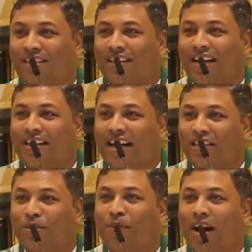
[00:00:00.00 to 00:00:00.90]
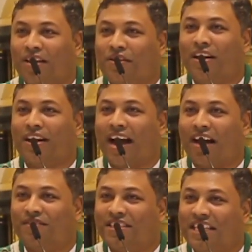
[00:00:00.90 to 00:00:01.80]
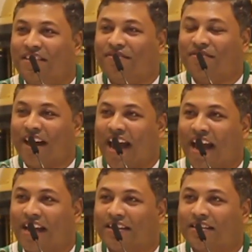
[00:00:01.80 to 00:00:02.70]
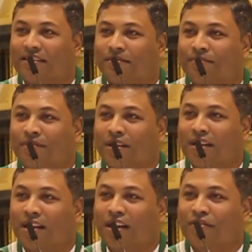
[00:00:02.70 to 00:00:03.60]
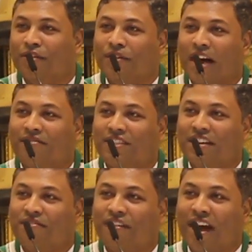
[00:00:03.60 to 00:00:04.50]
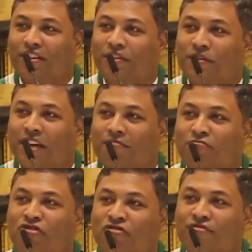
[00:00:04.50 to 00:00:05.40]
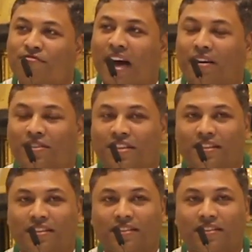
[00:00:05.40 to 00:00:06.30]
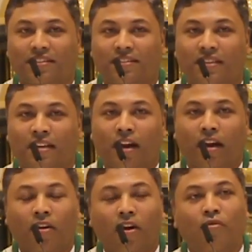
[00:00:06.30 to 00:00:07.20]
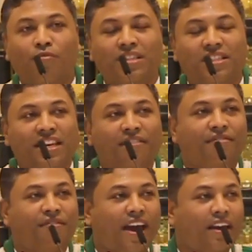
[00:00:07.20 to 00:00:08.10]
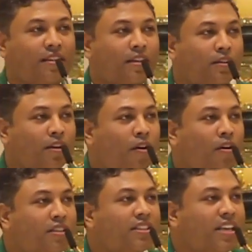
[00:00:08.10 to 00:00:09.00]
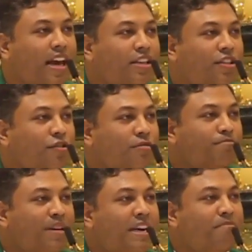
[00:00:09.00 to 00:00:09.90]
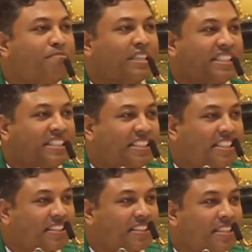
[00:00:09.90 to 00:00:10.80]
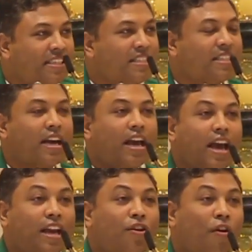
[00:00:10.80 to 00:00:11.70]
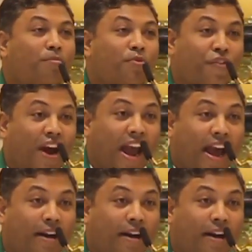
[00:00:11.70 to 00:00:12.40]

And that's why you got to have deep faith. If you have deep faith, you can move mountains. Along with deep faith, the Lord is saying to you, be persistent in your prayer.